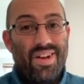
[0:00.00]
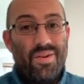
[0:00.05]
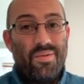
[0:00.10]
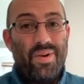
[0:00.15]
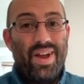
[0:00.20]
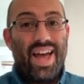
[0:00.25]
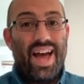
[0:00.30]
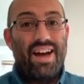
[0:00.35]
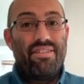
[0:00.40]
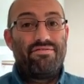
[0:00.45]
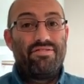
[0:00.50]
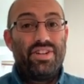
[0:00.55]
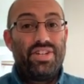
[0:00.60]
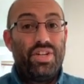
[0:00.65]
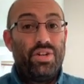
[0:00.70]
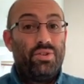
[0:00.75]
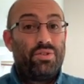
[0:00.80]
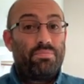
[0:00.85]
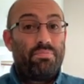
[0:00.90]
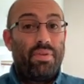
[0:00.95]
We have
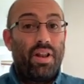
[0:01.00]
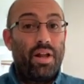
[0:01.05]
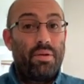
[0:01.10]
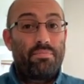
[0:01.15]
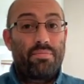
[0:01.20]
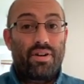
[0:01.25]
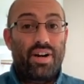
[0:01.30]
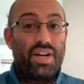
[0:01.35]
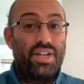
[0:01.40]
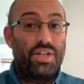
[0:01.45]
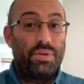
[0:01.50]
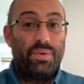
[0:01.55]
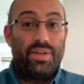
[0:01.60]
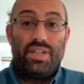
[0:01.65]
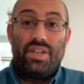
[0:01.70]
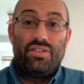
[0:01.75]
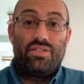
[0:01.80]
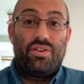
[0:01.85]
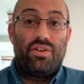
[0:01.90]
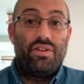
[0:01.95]
reduced blood pressure,
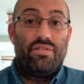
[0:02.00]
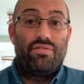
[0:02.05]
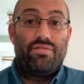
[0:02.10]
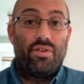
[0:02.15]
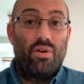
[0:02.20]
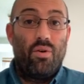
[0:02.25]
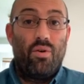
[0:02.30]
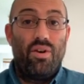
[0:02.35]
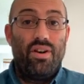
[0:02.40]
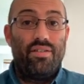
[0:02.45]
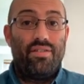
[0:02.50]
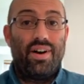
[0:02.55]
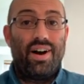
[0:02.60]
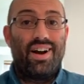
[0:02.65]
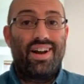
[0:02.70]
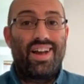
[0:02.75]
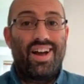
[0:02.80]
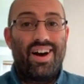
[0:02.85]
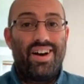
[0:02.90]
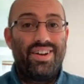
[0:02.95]
which is good for all of
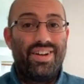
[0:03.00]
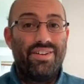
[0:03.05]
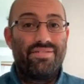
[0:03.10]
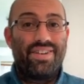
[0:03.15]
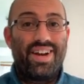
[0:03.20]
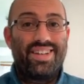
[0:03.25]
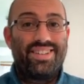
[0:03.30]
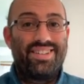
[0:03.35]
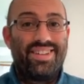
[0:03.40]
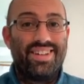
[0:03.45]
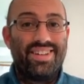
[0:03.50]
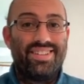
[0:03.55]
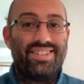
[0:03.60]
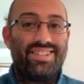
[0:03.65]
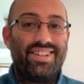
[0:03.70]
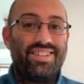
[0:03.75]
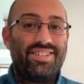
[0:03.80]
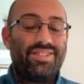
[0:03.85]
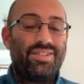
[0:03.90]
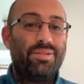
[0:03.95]
our cardiovascular
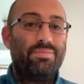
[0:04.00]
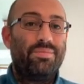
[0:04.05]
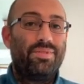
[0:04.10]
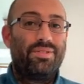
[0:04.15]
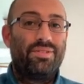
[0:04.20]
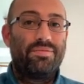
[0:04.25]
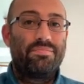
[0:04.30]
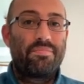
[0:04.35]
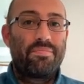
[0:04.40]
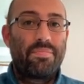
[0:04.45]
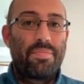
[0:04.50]
systems.